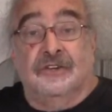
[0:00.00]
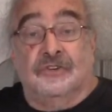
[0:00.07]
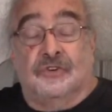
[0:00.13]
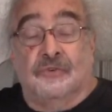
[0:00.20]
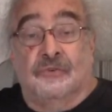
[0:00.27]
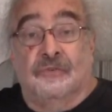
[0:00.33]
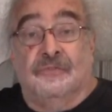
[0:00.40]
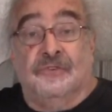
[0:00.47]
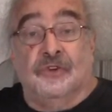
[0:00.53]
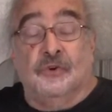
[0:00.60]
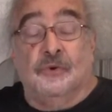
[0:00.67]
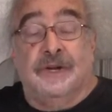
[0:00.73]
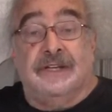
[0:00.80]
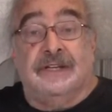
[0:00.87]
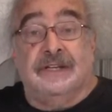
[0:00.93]
to
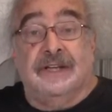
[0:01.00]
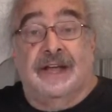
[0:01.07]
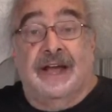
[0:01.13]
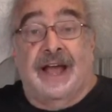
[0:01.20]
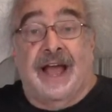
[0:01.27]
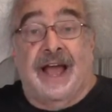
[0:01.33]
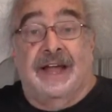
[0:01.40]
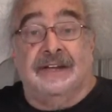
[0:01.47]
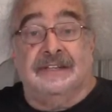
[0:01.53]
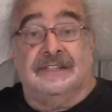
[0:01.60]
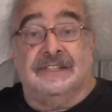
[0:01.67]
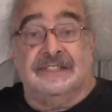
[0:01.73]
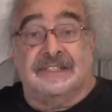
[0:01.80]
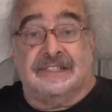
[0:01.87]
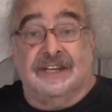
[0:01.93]
review it and
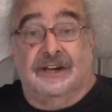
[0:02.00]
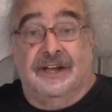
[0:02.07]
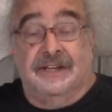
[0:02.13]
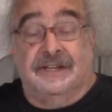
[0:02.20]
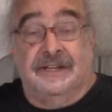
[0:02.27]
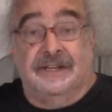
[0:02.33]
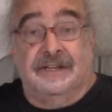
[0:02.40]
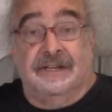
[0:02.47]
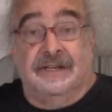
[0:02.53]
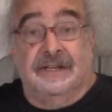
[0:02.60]
to sign it.